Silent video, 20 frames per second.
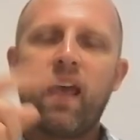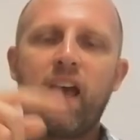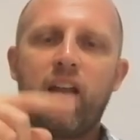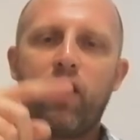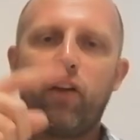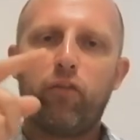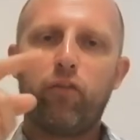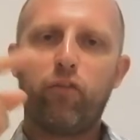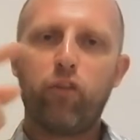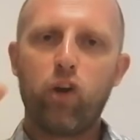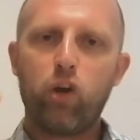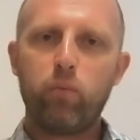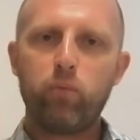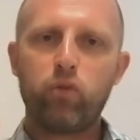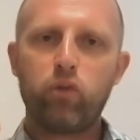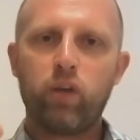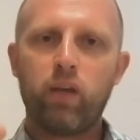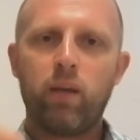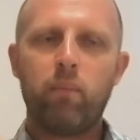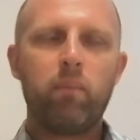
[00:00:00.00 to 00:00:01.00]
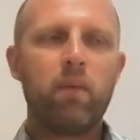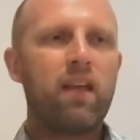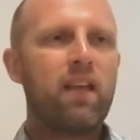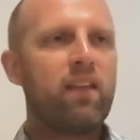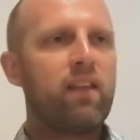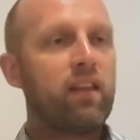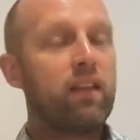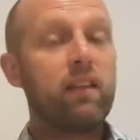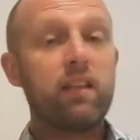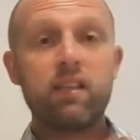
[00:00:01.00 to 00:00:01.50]
and affirmed to him
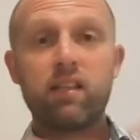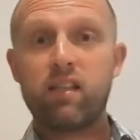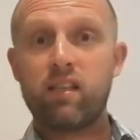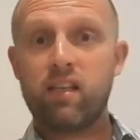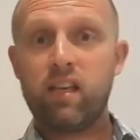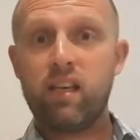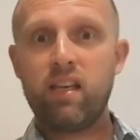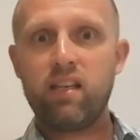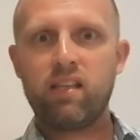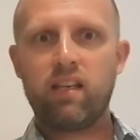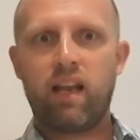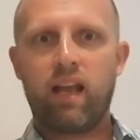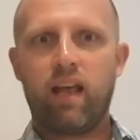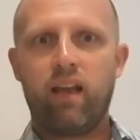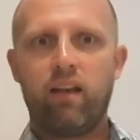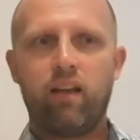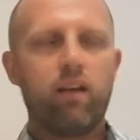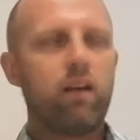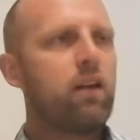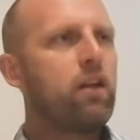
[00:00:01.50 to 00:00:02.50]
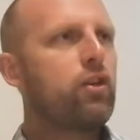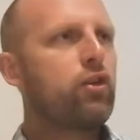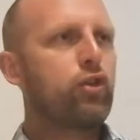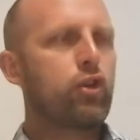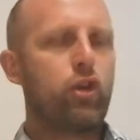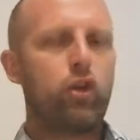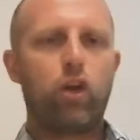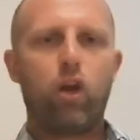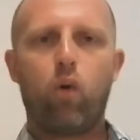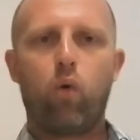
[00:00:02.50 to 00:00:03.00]
that this is his land
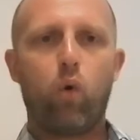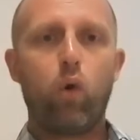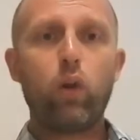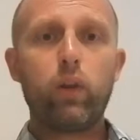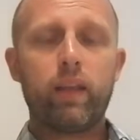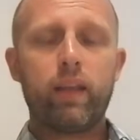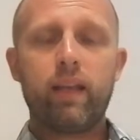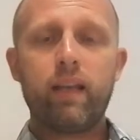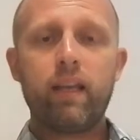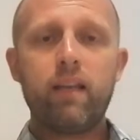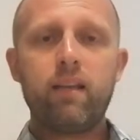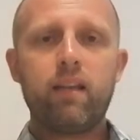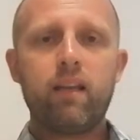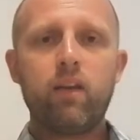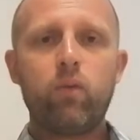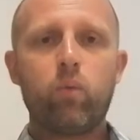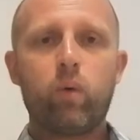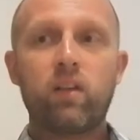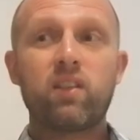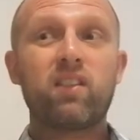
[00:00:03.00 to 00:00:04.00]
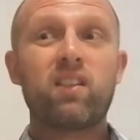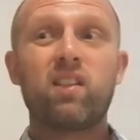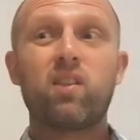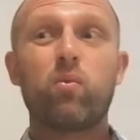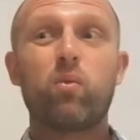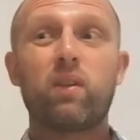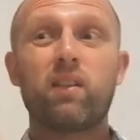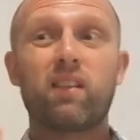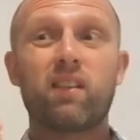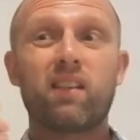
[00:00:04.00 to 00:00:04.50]
so you know all that he did was is
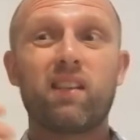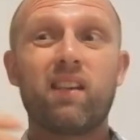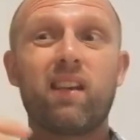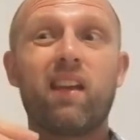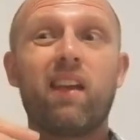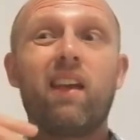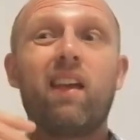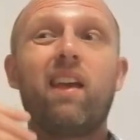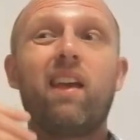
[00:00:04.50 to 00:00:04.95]
he was